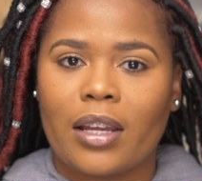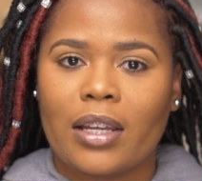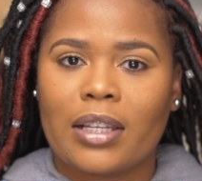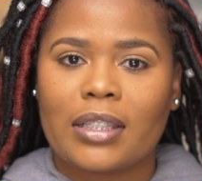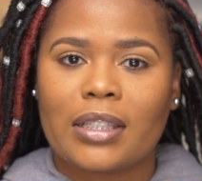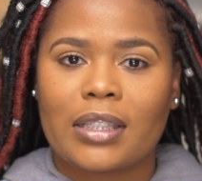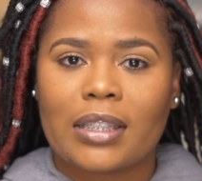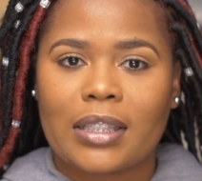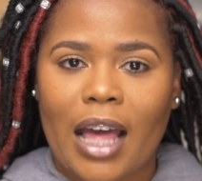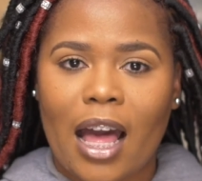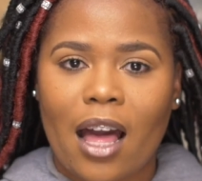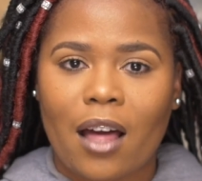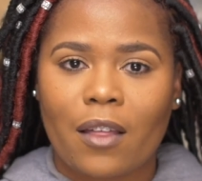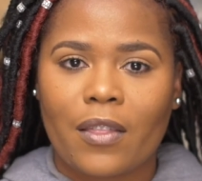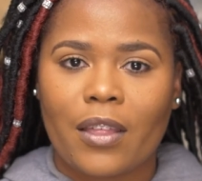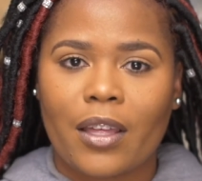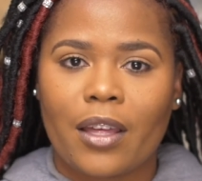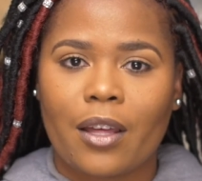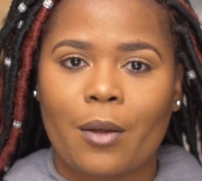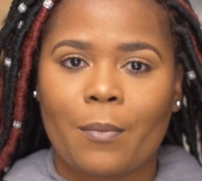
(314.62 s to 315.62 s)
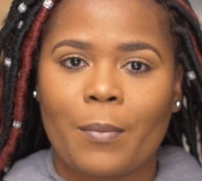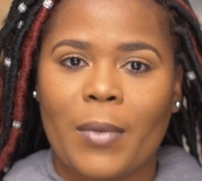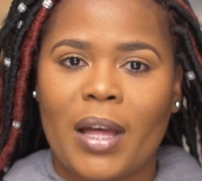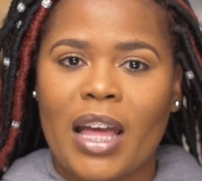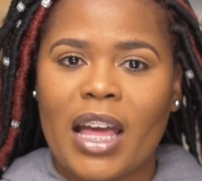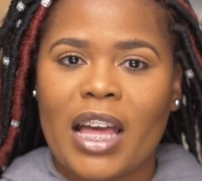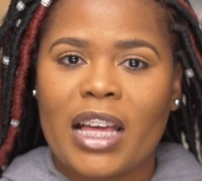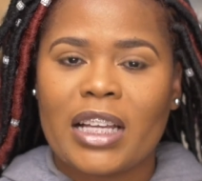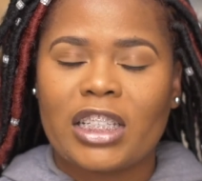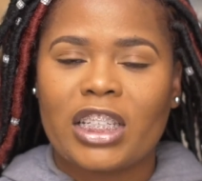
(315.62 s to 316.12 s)
style them,
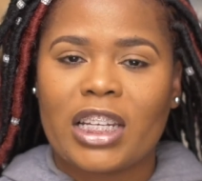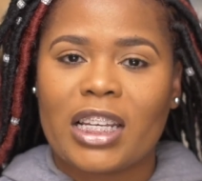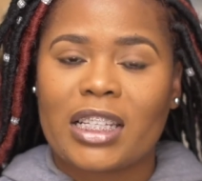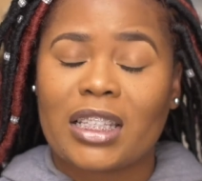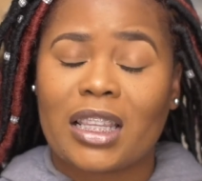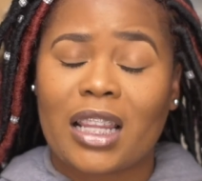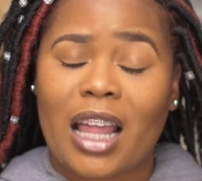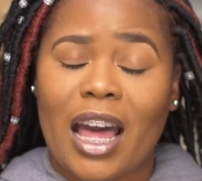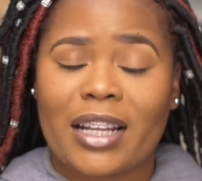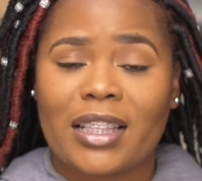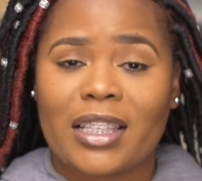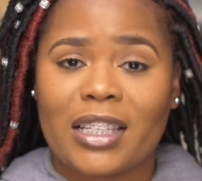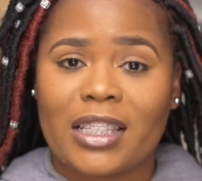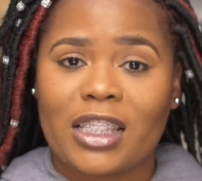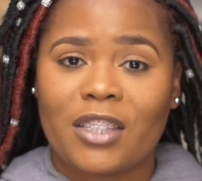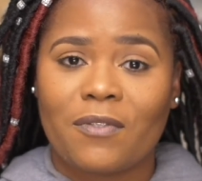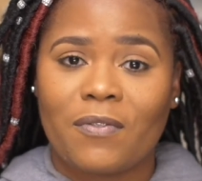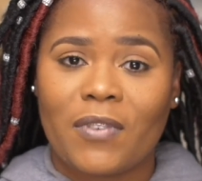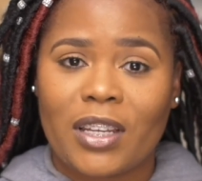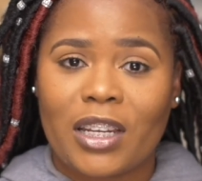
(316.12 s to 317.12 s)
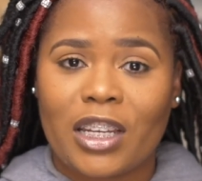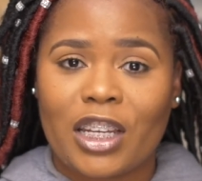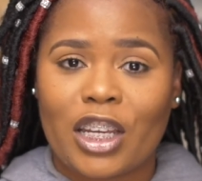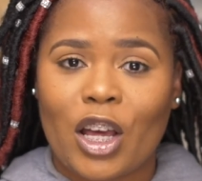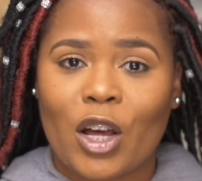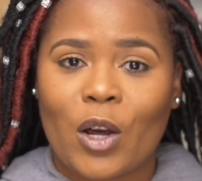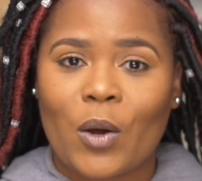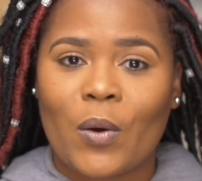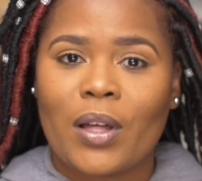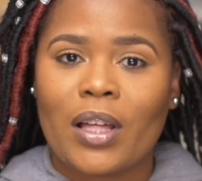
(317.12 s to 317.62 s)
just like this
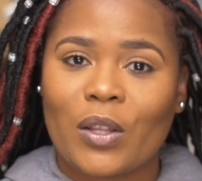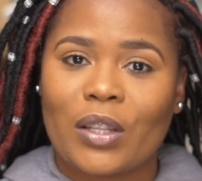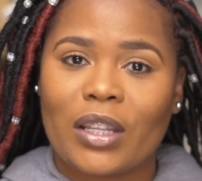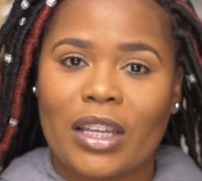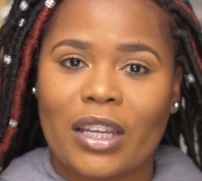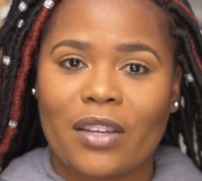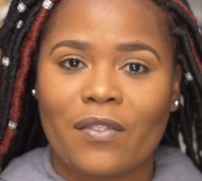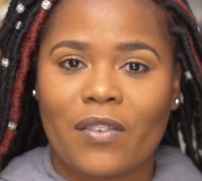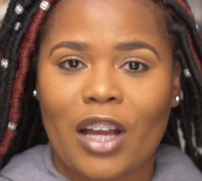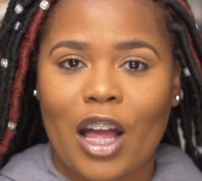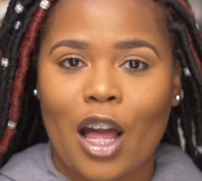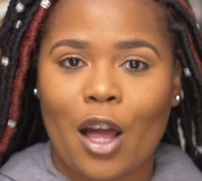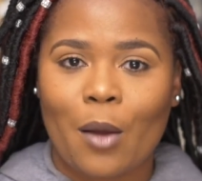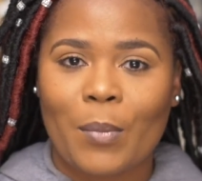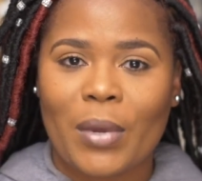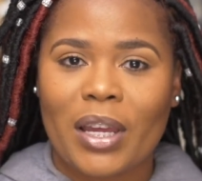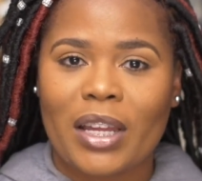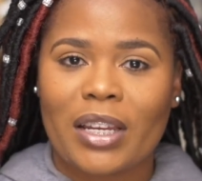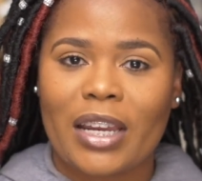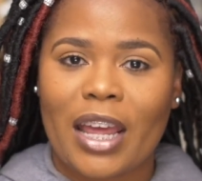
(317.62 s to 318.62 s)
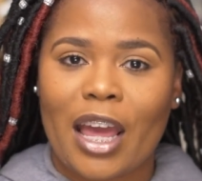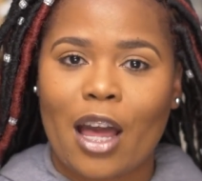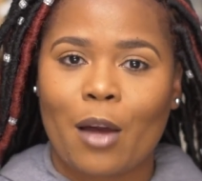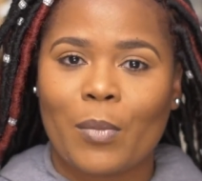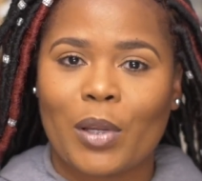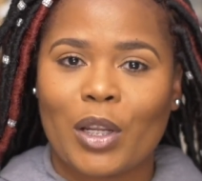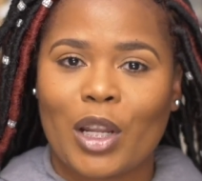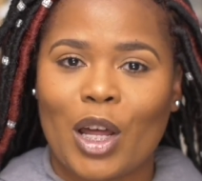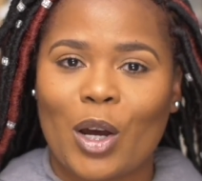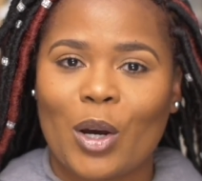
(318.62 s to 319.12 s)
video, leave a comment down
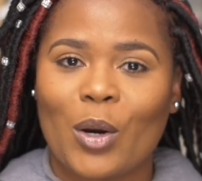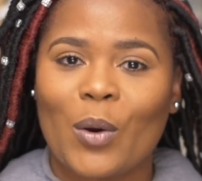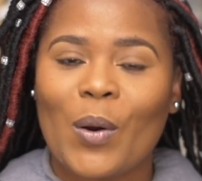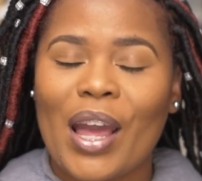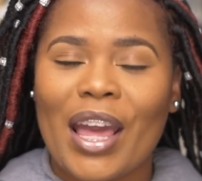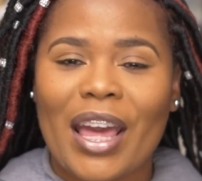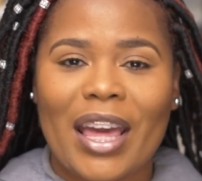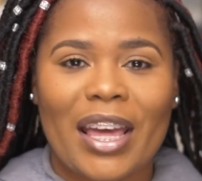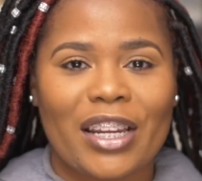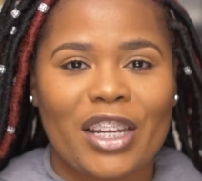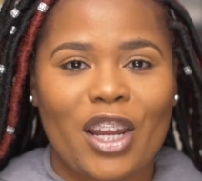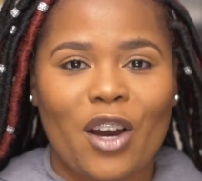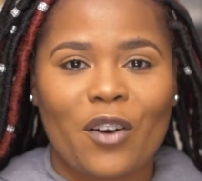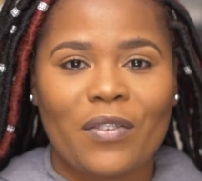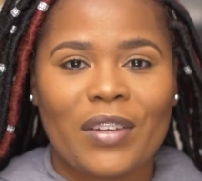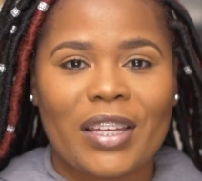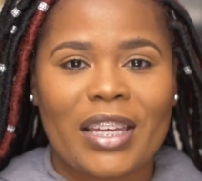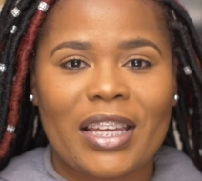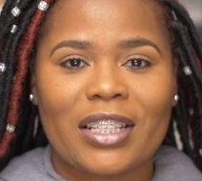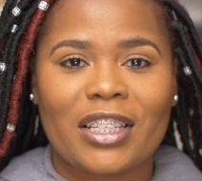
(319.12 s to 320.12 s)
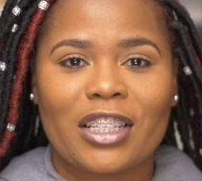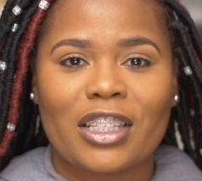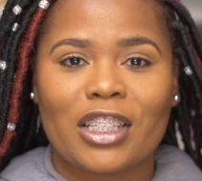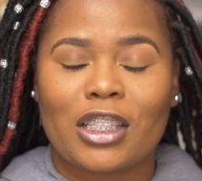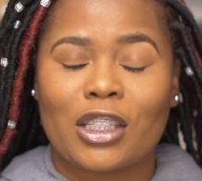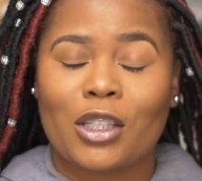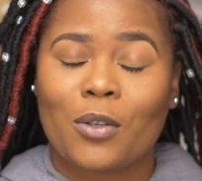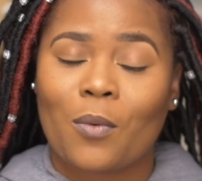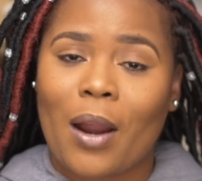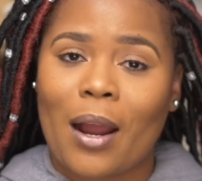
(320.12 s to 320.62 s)
below, and don't forget to
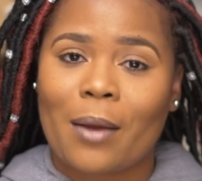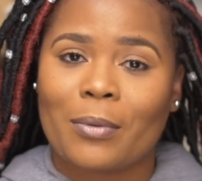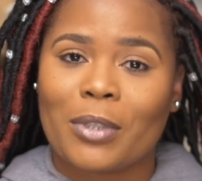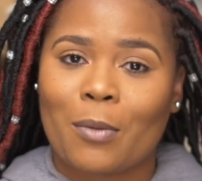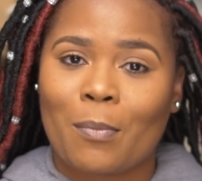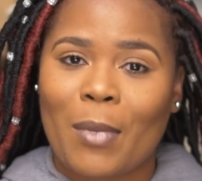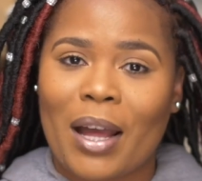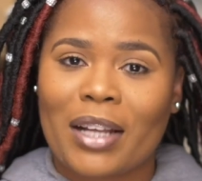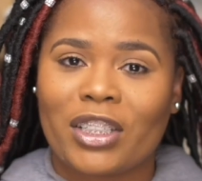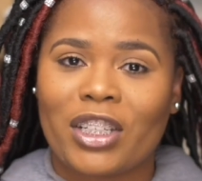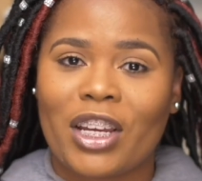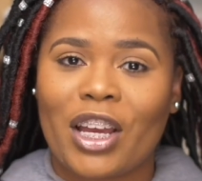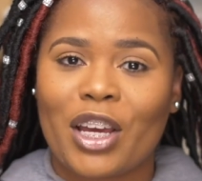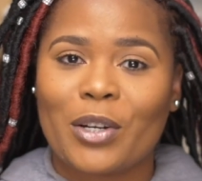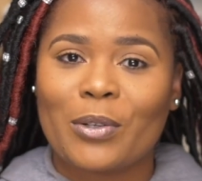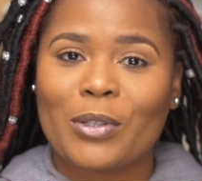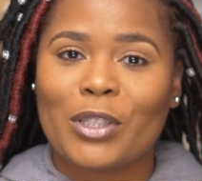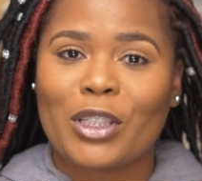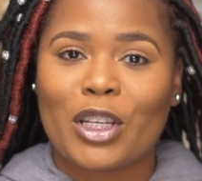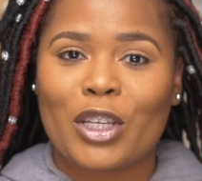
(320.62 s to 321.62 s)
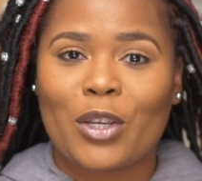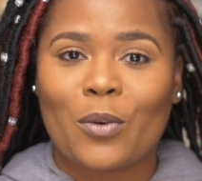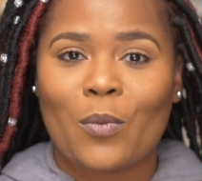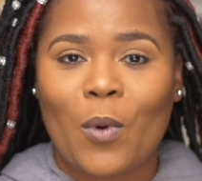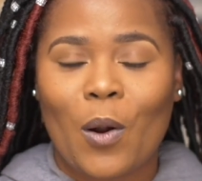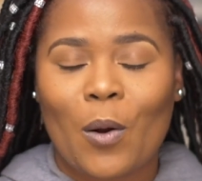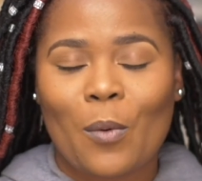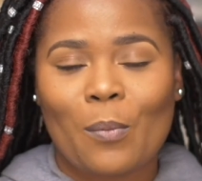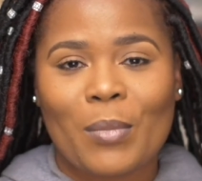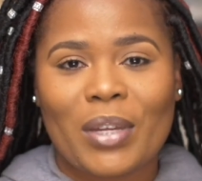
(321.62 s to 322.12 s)
subscribe to my channel so you
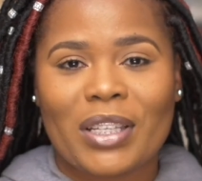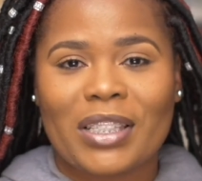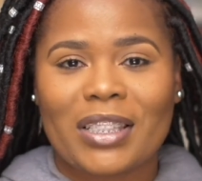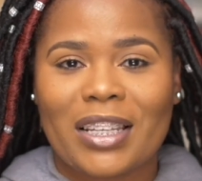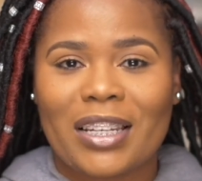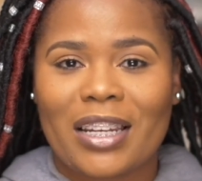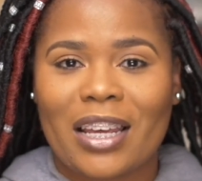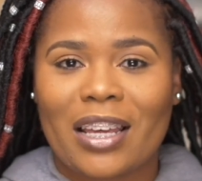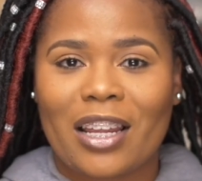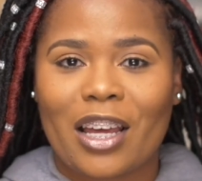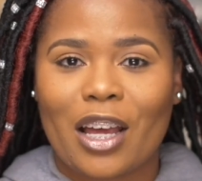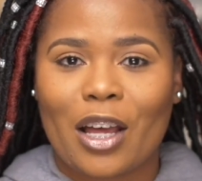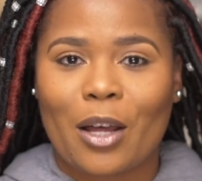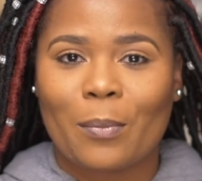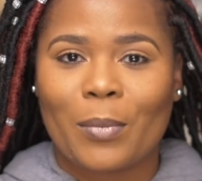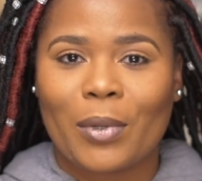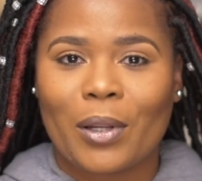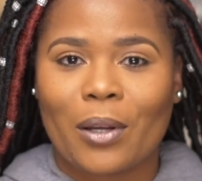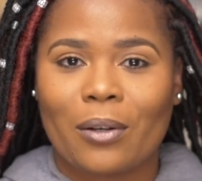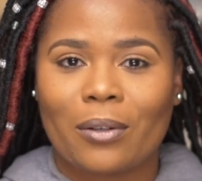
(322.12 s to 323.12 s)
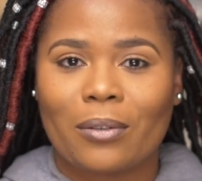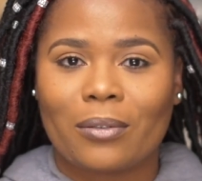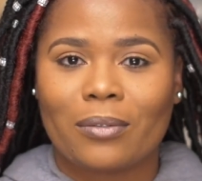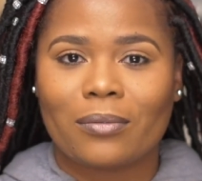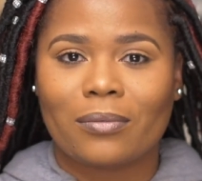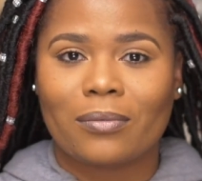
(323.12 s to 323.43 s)
won't miss another upload.